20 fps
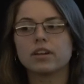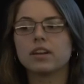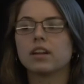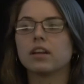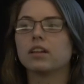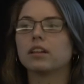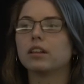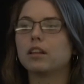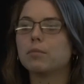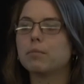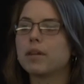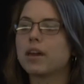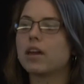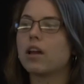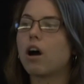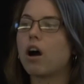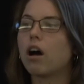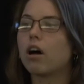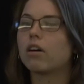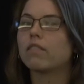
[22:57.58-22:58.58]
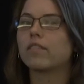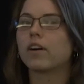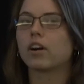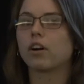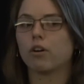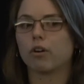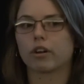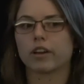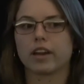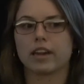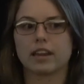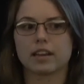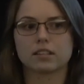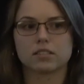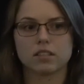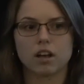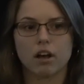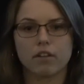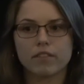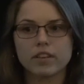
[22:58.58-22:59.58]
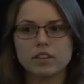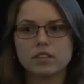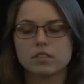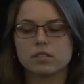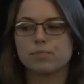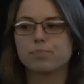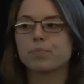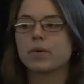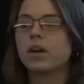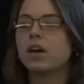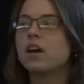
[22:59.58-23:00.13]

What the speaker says: green and eliminate all of our organic solvents.